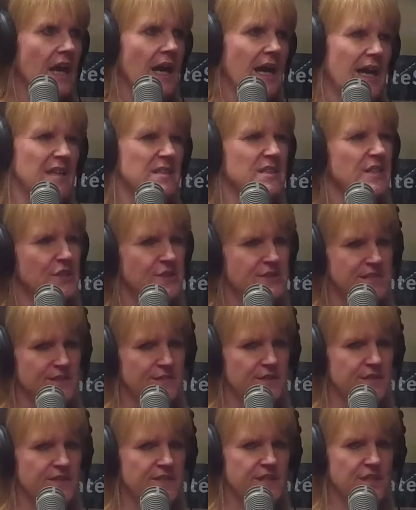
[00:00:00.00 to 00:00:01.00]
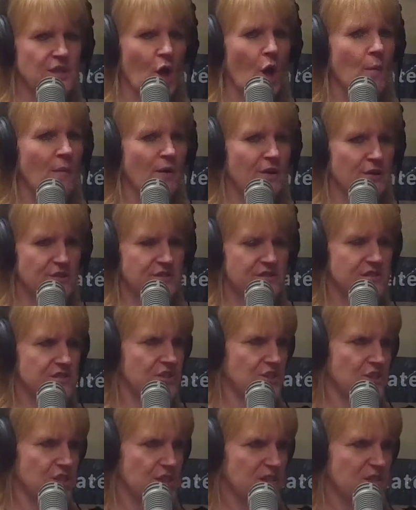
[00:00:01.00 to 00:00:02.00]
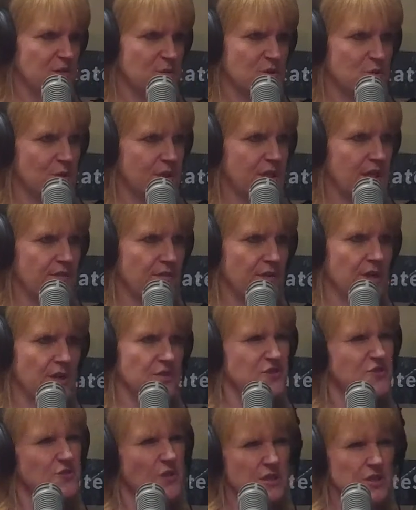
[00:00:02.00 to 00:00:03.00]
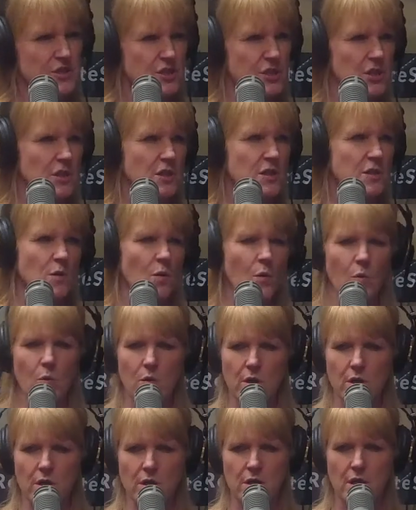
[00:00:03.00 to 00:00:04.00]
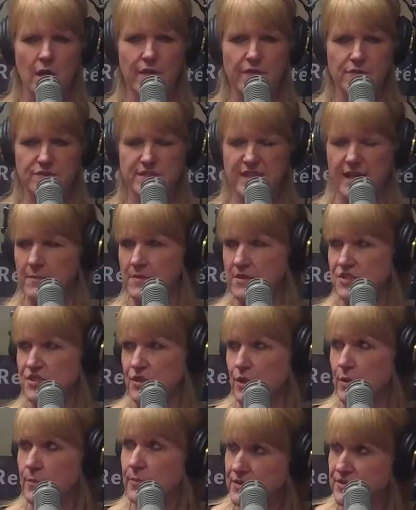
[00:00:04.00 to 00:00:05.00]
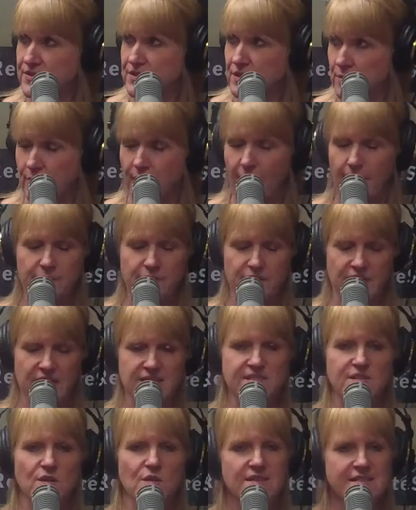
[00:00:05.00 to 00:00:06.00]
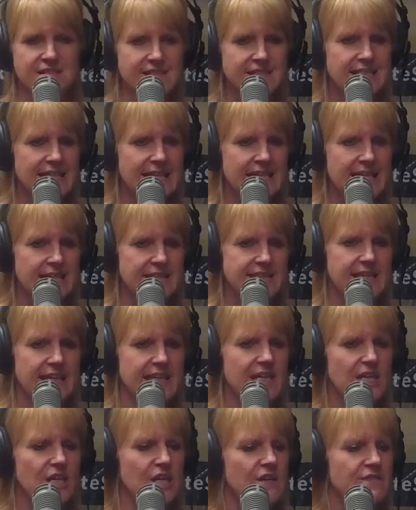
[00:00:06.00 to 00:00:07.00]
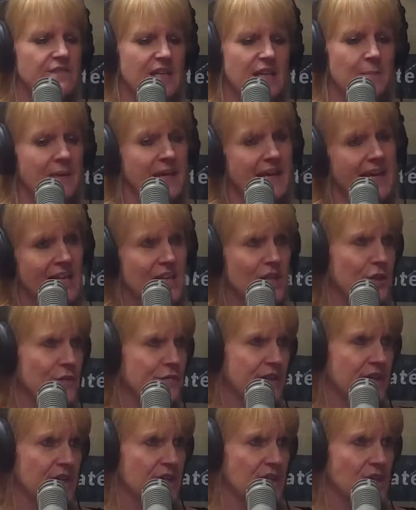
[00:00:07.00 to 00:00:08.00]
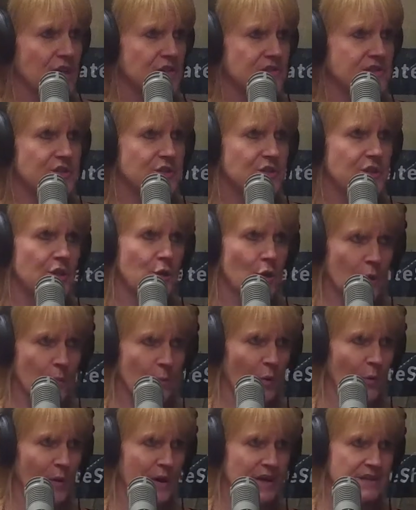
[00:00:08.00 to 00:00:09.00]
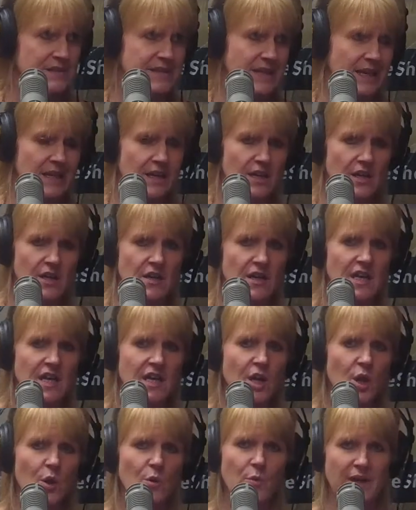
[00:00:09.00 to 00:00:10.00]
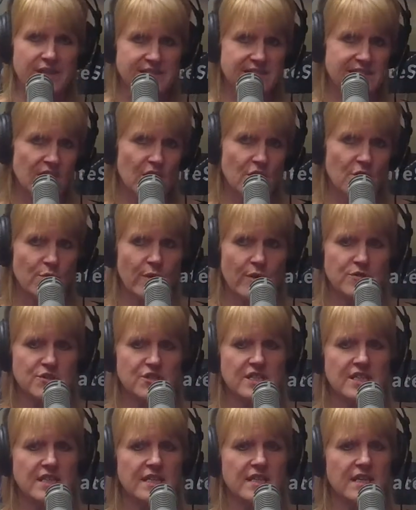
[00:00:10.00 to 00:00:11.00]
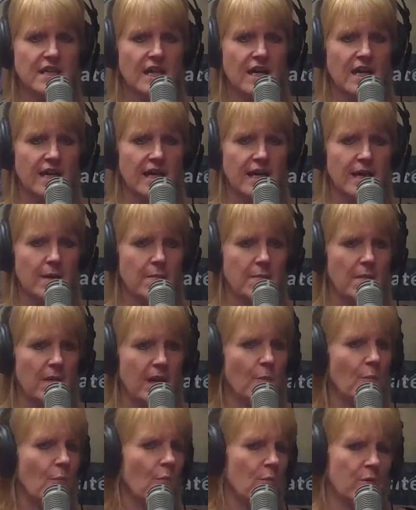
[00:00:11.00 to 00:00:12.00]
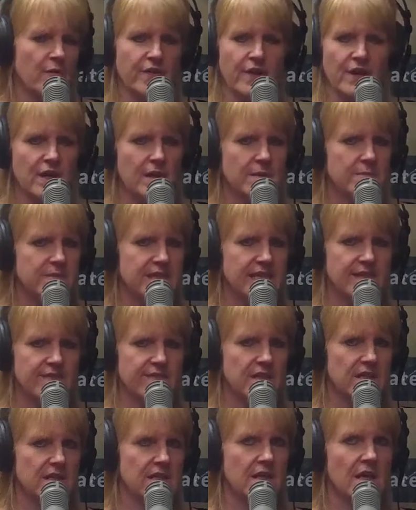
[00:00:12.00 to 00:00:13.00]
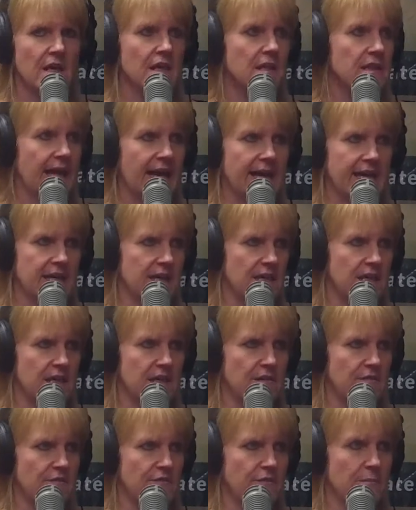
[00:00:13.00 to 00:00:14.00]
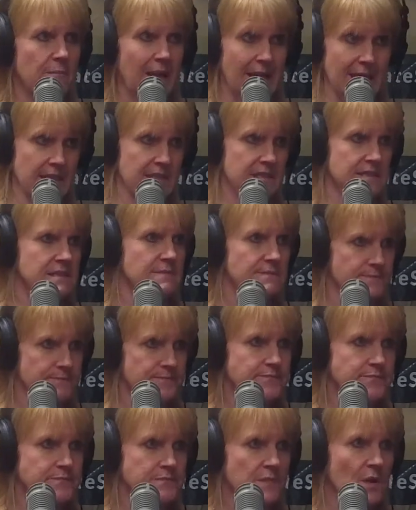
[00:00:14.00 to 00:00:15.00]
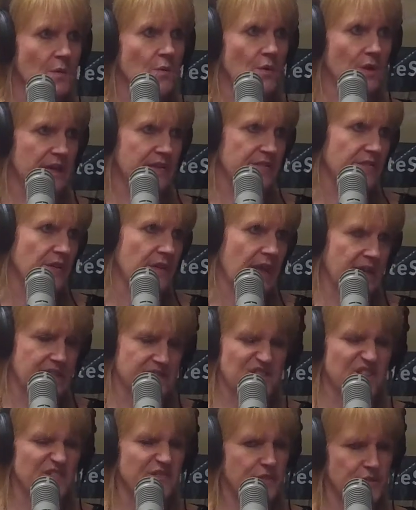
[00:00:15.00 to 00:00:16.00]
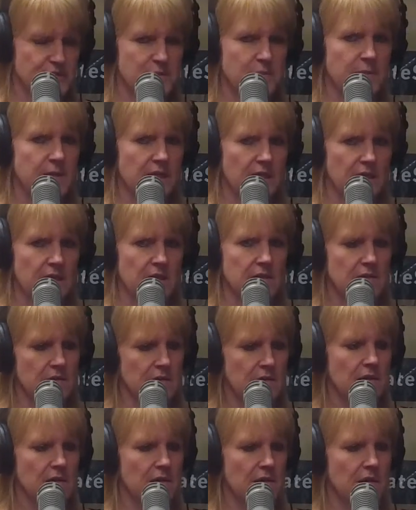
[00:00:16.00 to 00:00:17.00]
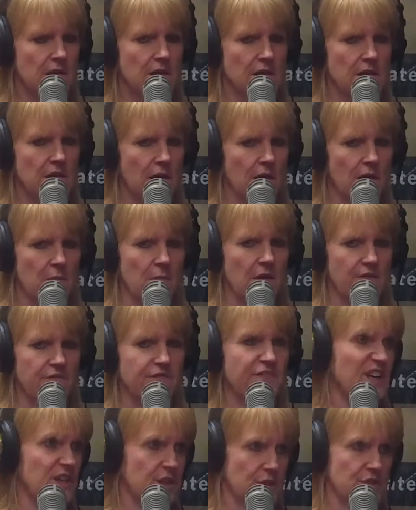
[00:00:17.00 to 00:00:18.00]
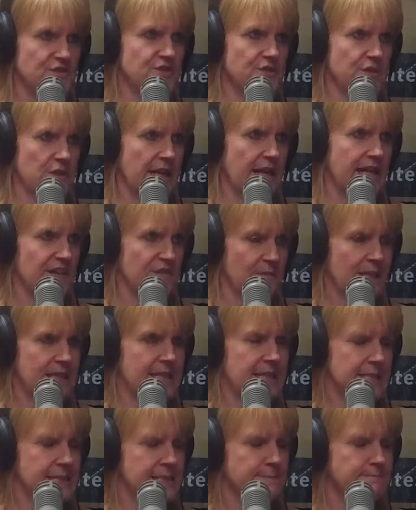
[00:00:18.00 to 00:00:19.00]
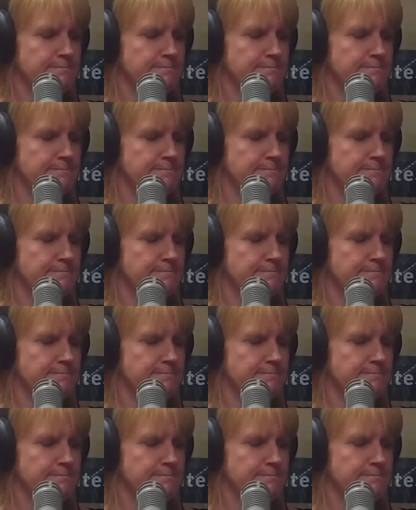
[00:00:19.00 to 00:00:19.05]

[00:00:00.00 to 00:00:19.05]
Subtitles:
A little different than homeowners insurance, which would cover your structure or other damage or your personal property. So this is going to take care of any mechanical failures due to normal wear and tear, rust and corrosion, and with our company, even lack of maintenance. We'll cover that too if there's been a failure due to lack of maintenance.